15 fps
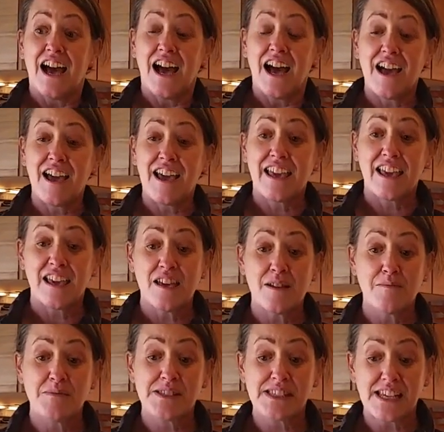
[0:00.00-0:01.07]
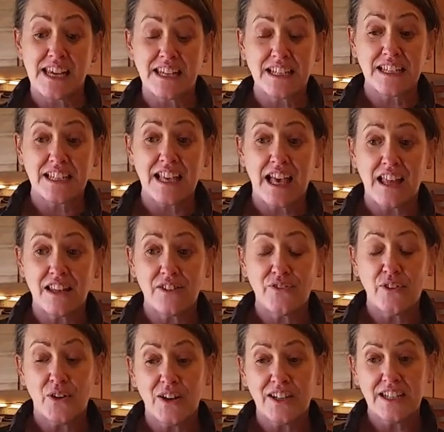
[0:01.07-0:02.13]
I am staying in
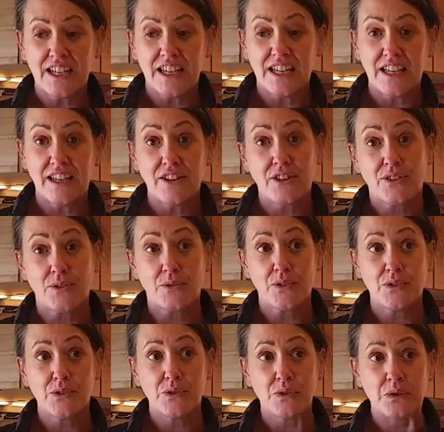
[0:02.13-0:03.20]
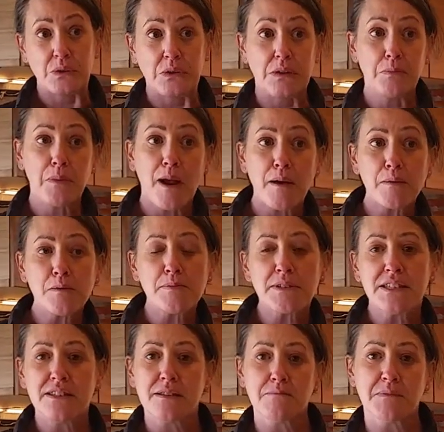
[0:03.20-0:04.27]
California through
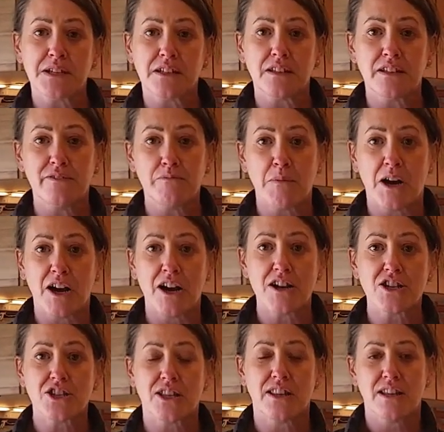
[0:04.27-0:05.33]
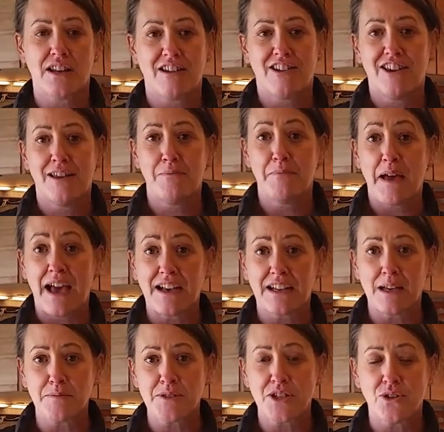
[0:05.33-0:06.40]
probably the middle of March, and then I'll head back
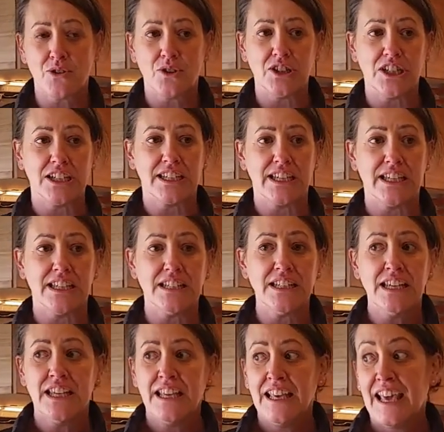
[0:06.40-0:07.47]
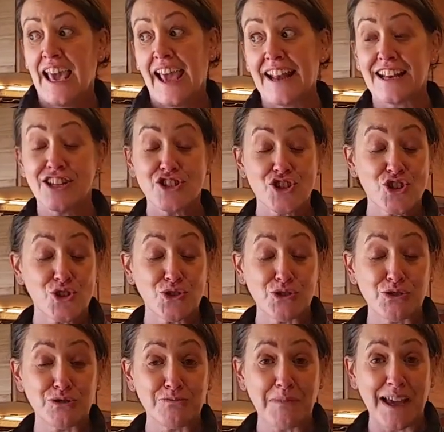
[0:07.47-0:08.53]
up to Oregon. And in
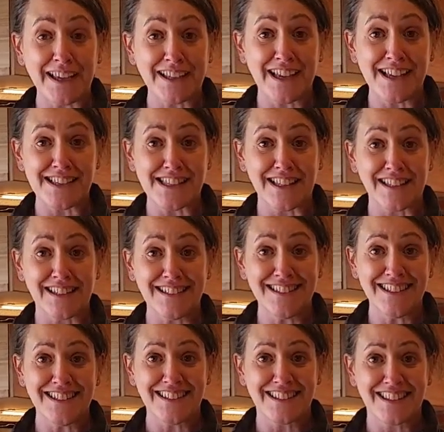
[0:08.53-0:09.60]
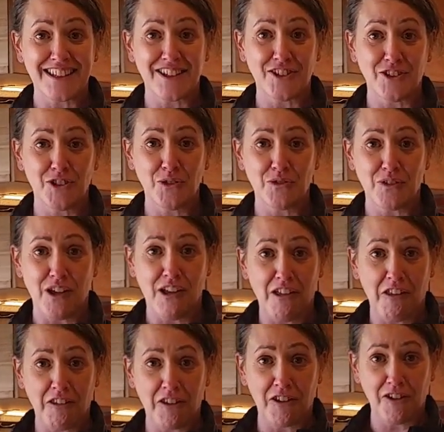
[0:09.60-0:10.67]
June, my cousin that you
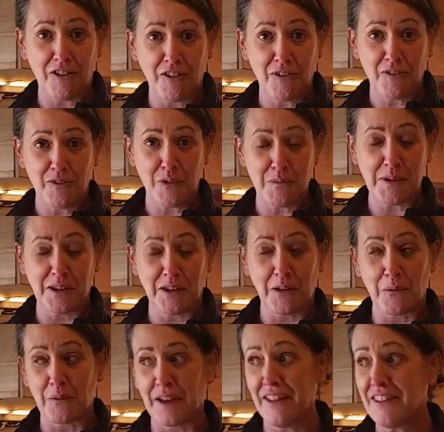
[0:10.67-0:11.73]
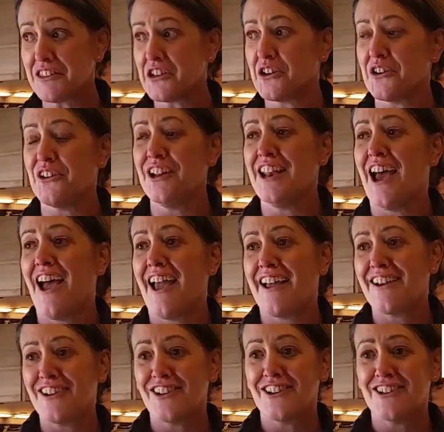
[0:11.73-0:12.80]
all are familiar with, her and
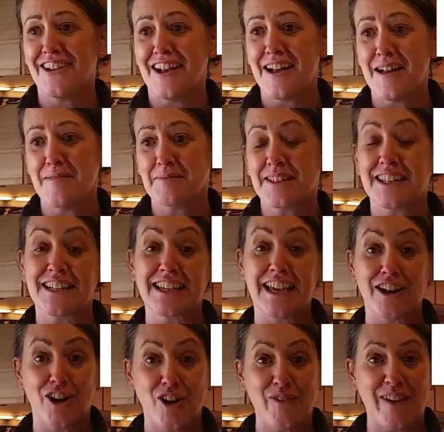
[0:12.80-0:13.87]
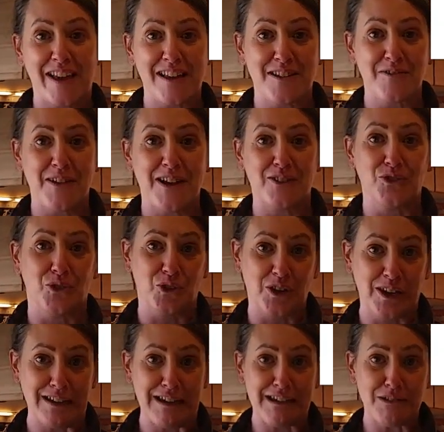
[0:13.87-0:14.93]
I are going to caravan around
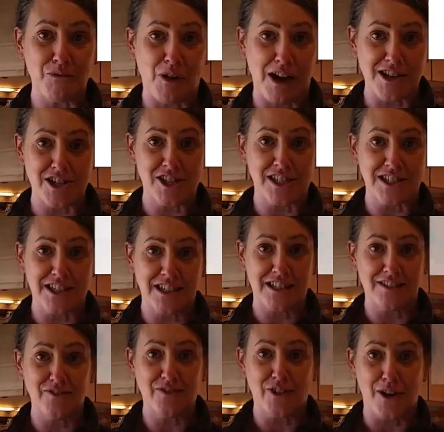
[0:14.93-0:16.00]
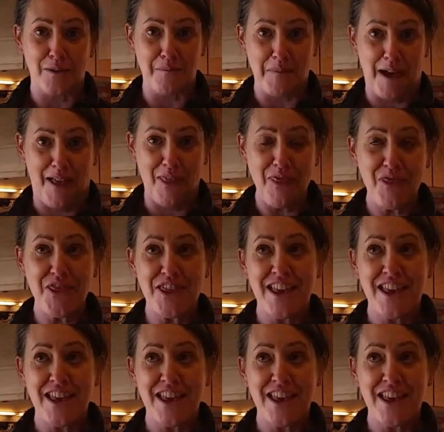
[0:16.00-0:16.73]
Oregon and Washington for a month.